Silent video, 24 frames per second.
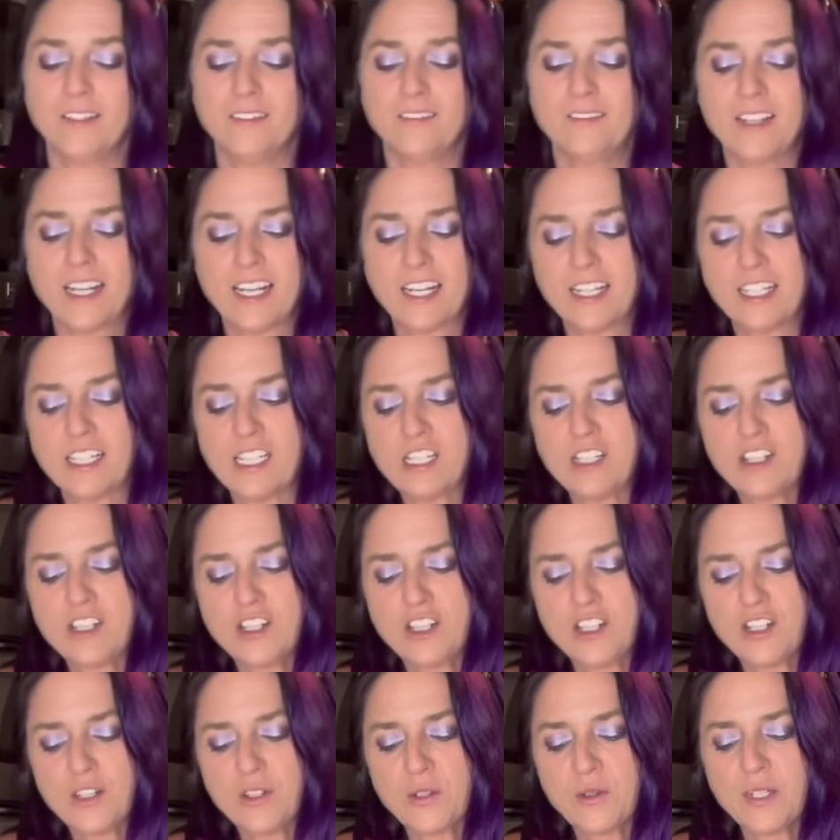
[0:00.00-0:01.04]
very
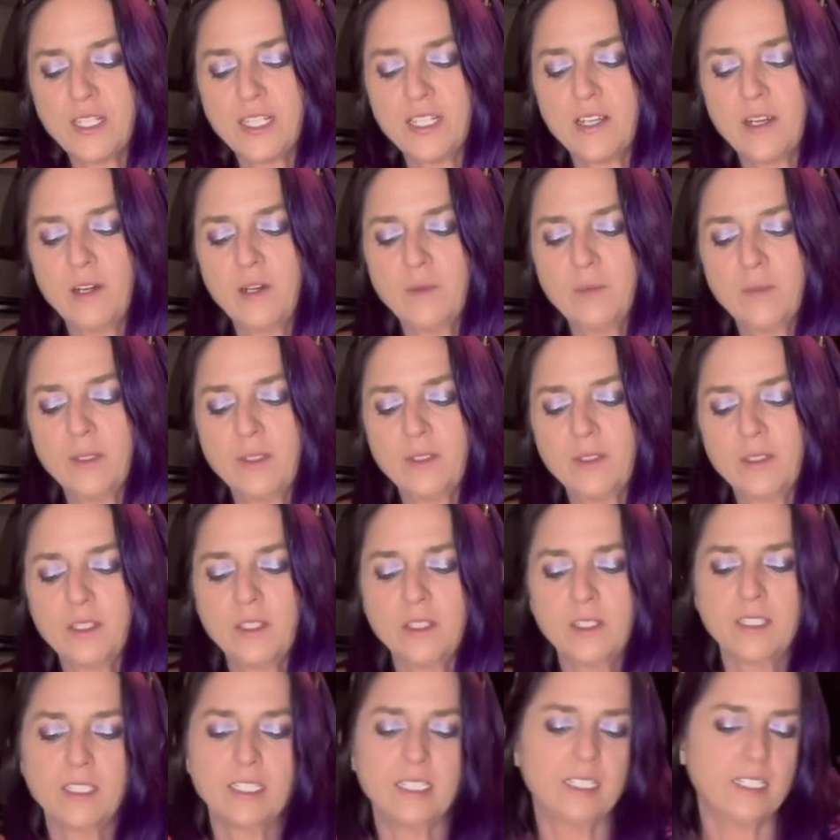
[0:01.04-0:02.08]
chewy oatmeal
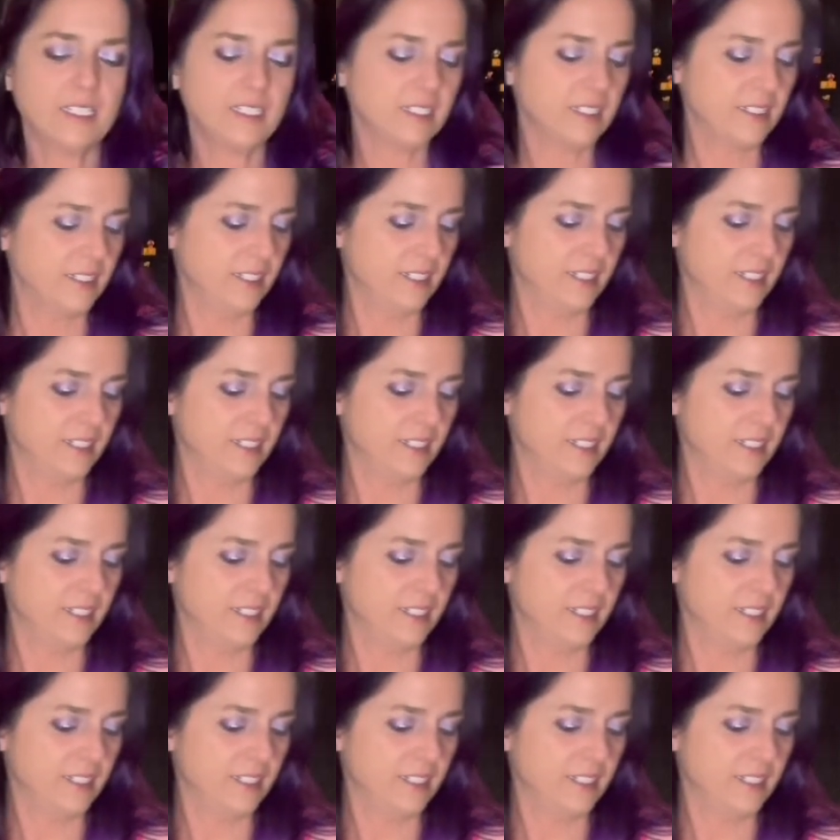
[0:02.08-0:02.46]
cookie